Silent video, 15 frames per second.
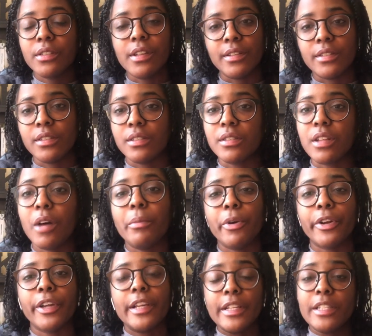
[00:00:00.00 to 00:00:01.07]
into the stock
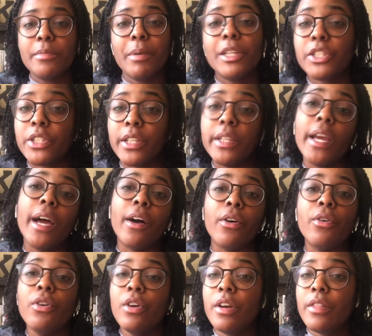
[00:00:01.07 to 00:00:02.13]
market, especially
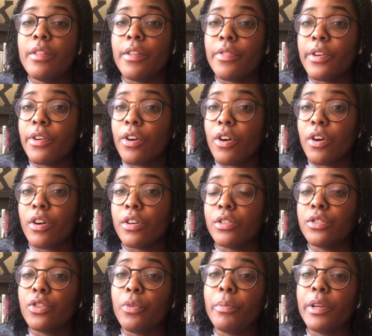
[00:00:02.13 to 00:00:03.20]
now that there are
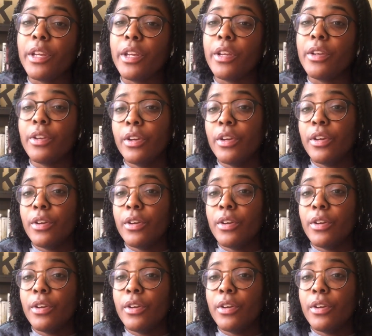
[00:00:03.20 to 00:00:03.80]
so many